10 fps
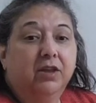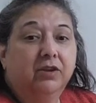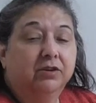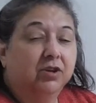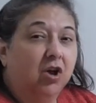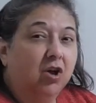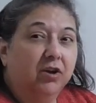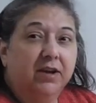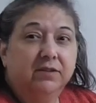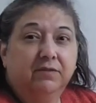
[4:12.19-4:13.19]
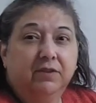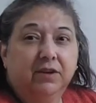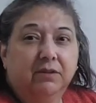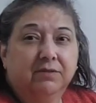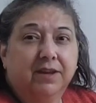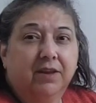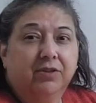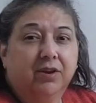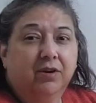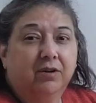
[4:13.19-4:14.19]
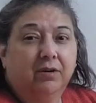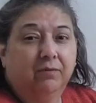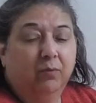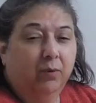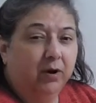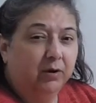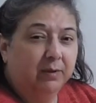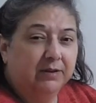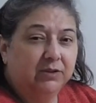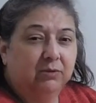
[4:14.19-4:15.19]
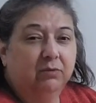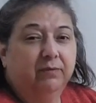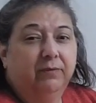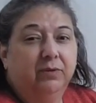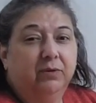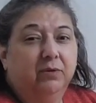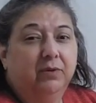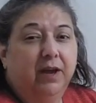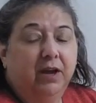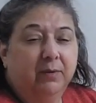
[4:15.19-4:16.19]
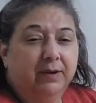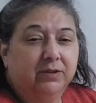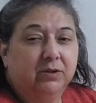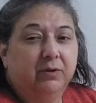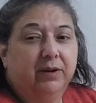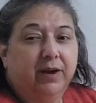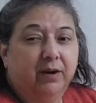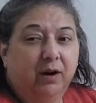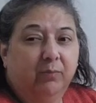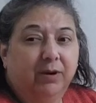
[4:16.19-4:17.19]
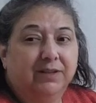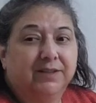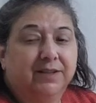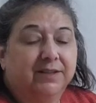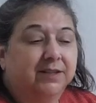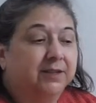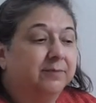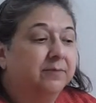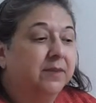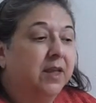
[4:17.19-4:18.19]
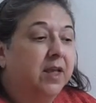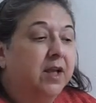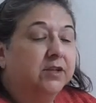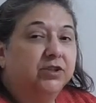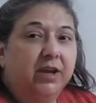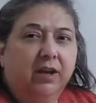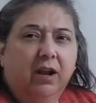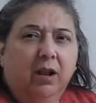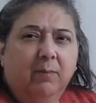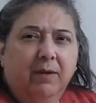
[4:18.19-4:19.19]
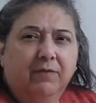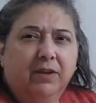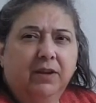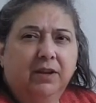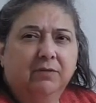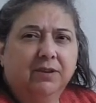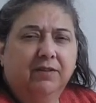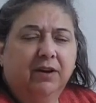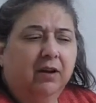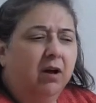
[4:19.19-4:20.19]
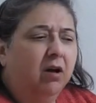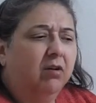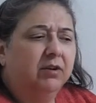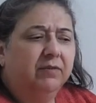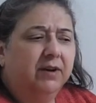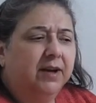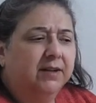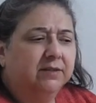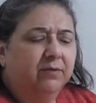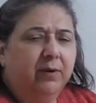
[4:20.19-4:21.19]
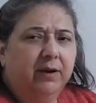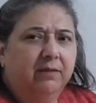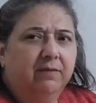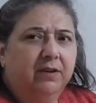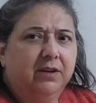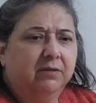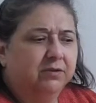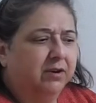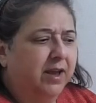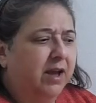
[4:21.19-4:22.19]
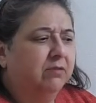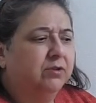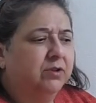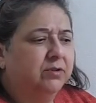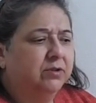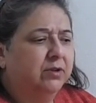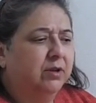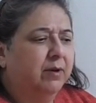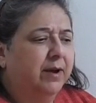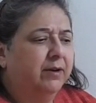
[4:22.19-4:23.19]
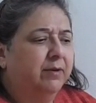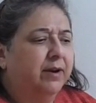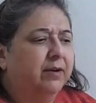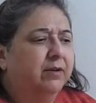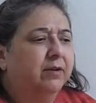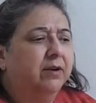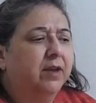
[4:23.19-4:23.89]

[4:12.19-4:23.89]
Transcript: There's all kinds of videos out there of where do I store food, how do I store it, how do I process it. Check out all my videos. I've got all different kinds of variety of videos on how to use a dehydrator.